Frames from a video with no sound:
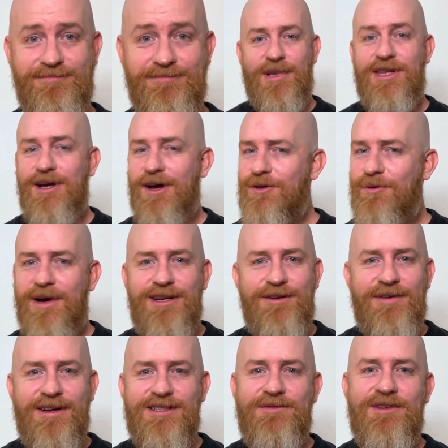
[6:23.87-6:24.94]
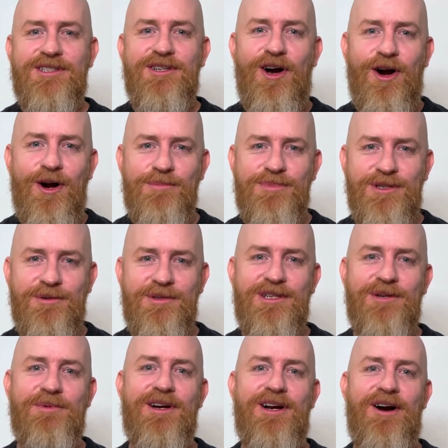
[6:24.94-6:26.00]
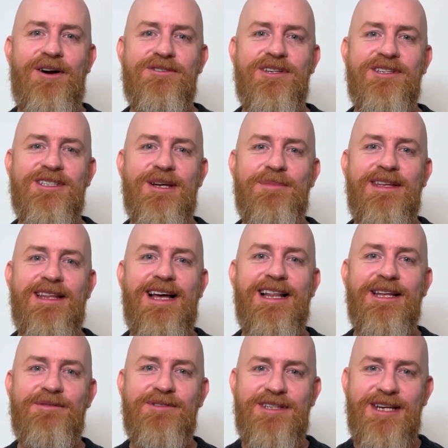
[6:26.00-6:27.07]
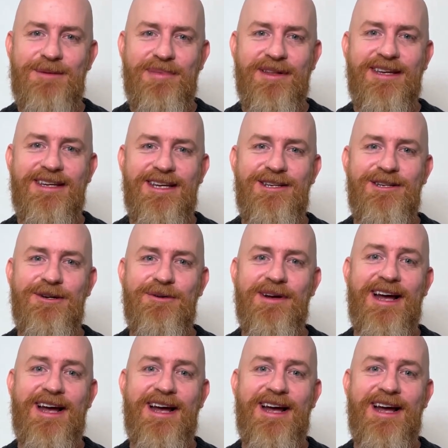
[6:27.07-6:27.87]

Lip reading: But the other way defensiveness harms you is in regards to something that lives deeply in you,